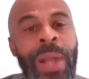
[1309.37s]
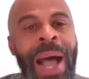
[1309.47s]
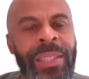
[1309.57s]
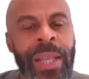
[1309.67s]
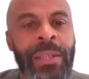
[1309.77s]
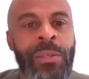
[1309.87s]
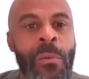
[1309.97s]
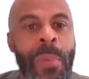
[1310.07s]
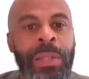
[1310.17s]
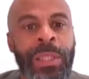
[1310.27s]
not not so
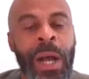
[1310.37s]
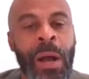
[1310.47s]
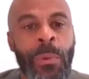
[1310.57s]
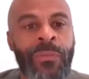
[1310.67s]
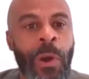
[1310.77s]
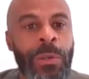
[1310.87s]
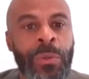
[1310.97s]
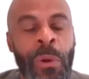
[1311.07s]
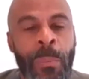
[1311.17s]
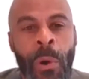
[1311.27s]
much uh, with
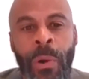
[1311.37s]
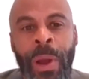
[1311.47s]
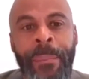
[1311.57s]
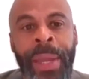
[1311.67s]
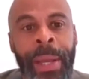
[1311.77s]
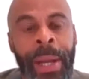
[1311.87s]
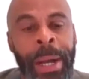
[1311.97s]
virtual programming.